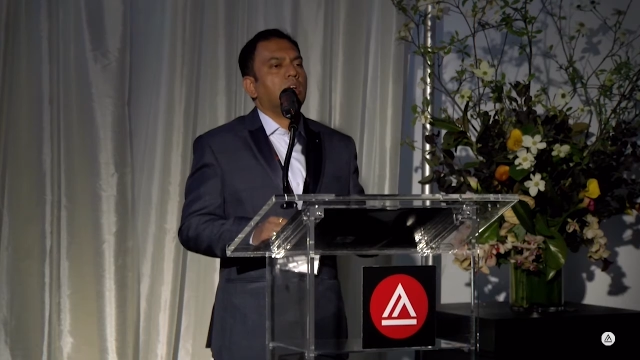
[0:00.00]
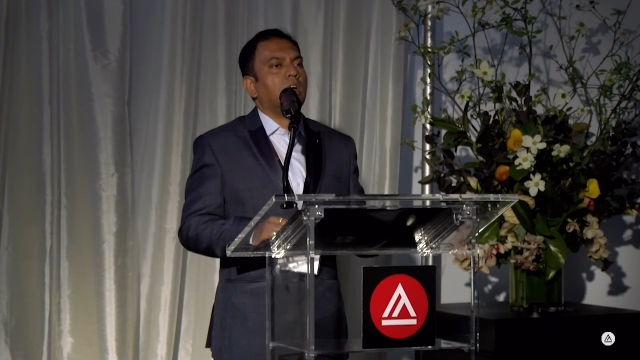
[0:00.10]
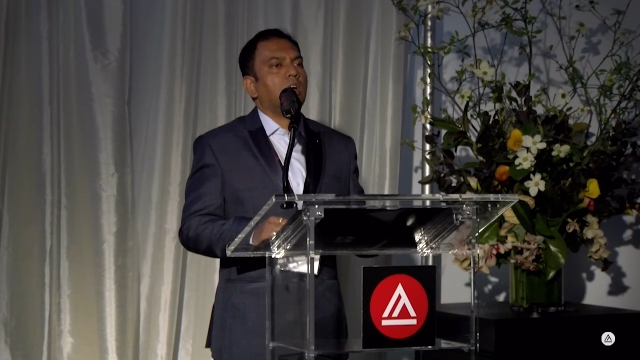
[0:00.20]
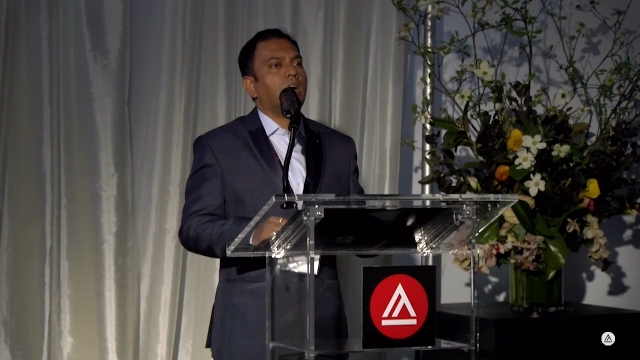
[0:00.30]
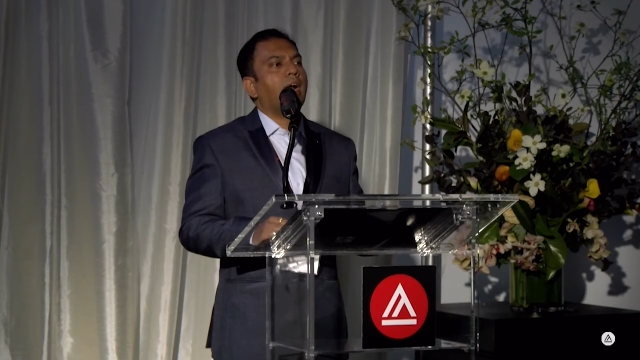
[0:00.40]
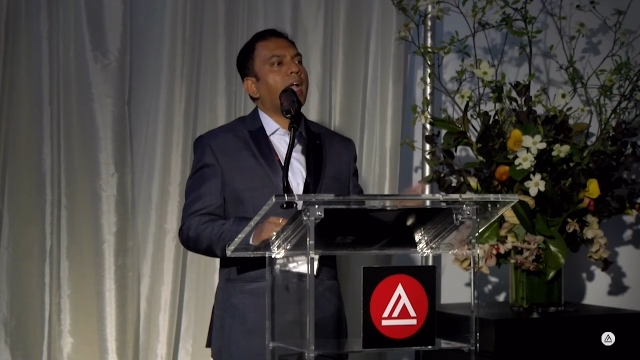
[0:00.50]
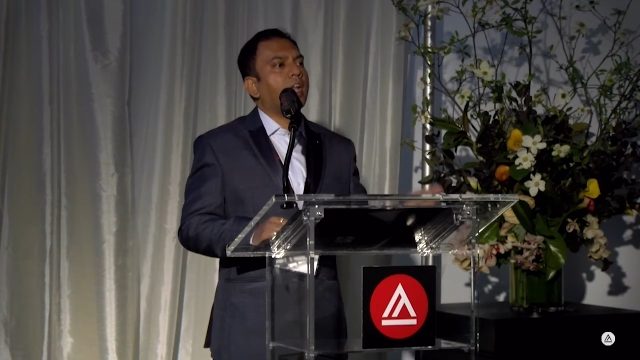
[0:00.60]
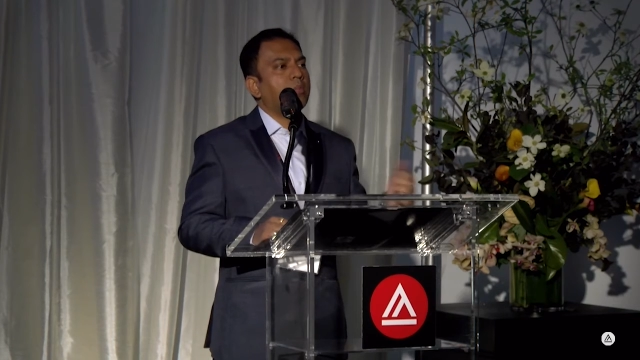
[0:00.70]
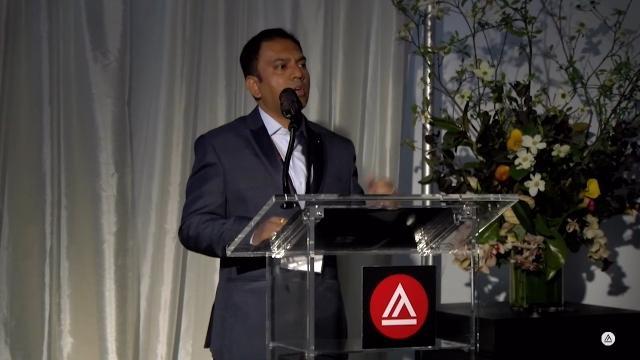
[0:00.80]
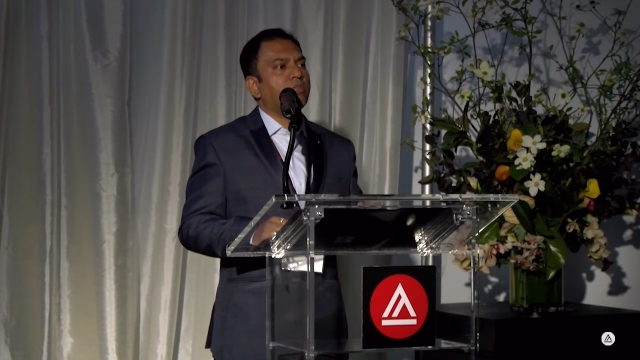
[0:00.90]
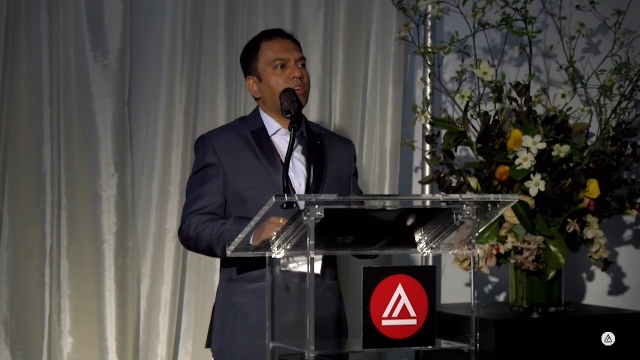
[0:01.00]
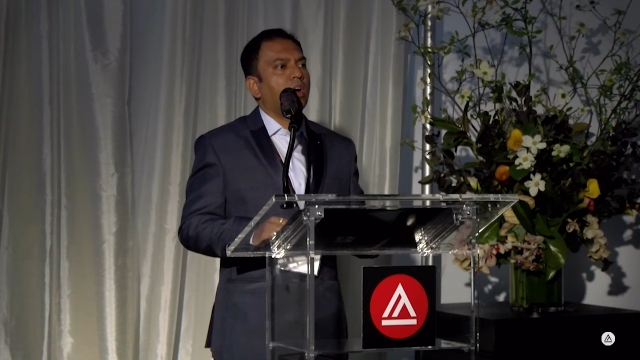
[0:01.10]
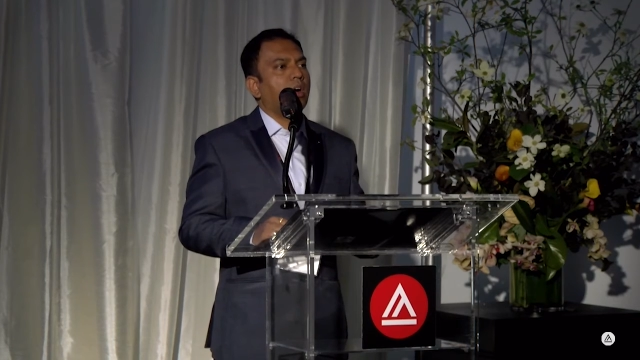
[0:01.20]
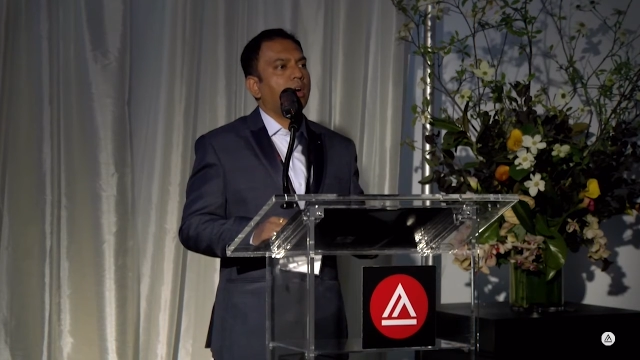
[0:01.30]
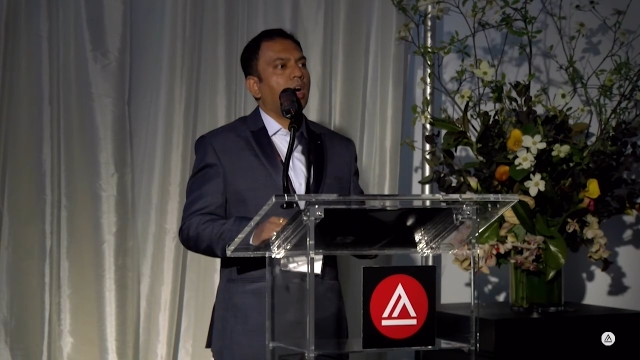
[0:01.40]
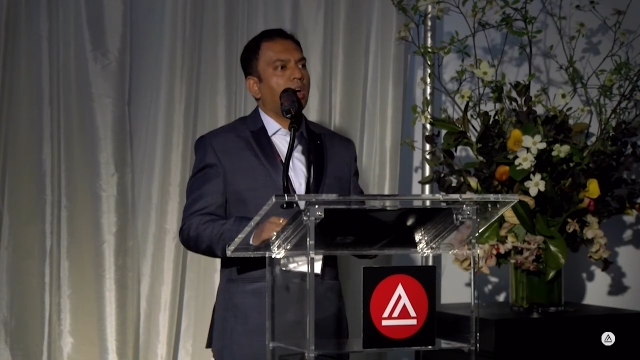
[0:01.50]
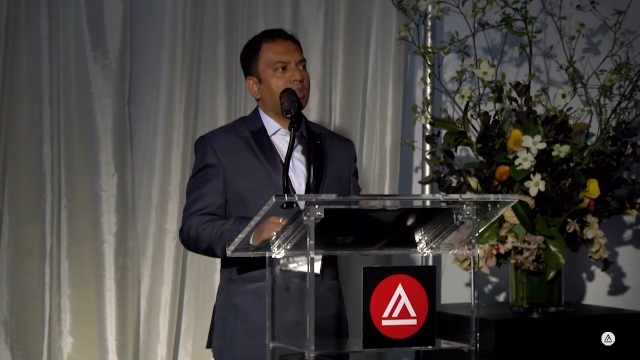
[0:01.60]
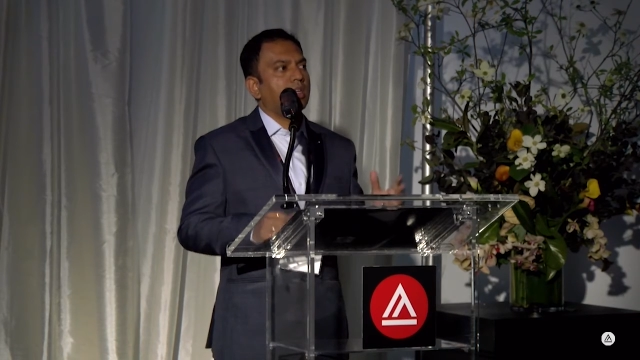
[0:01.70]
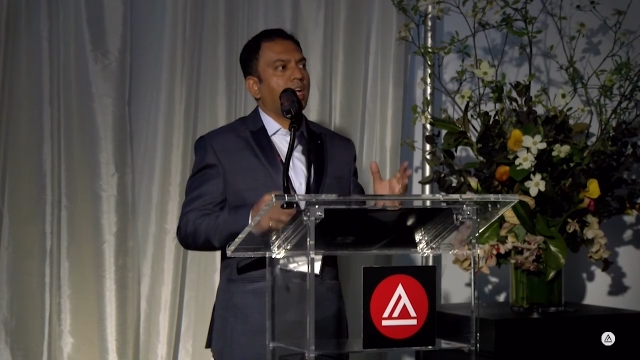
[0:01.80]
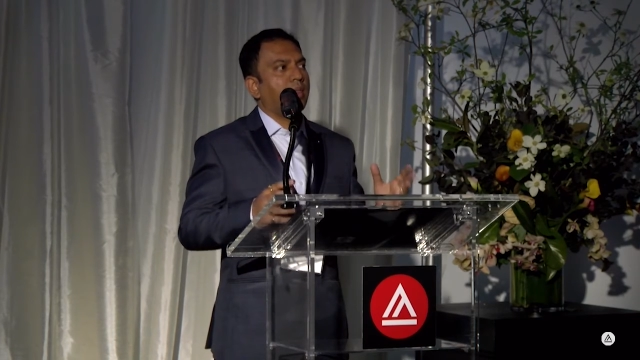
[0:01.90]
Academy of Art,
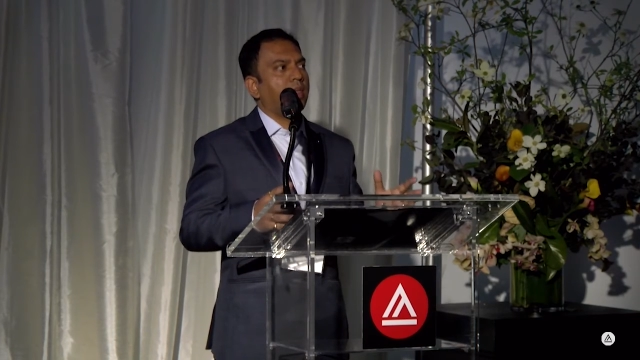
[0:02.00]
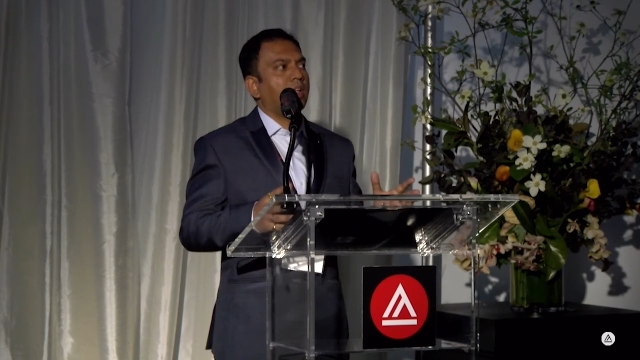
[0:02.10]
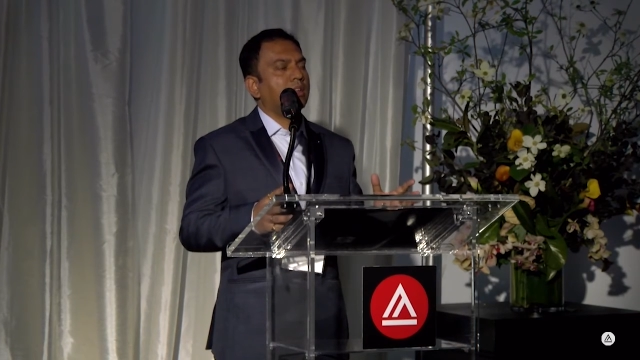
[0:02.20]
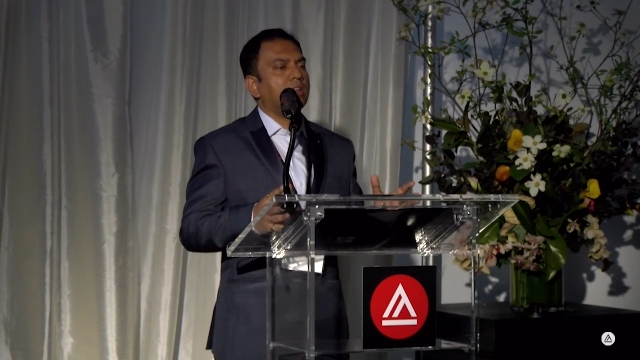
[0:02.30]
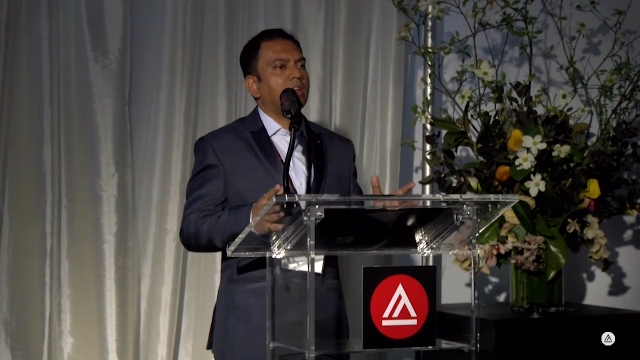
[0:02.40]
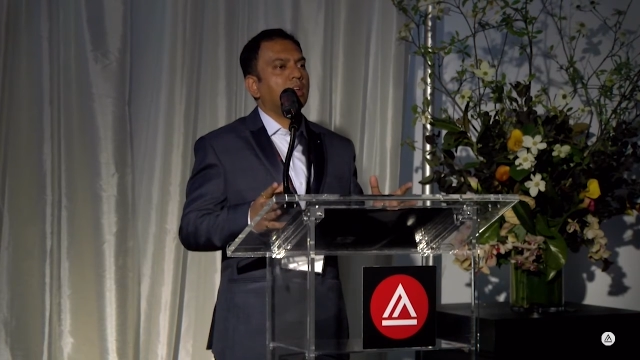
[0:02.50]
and then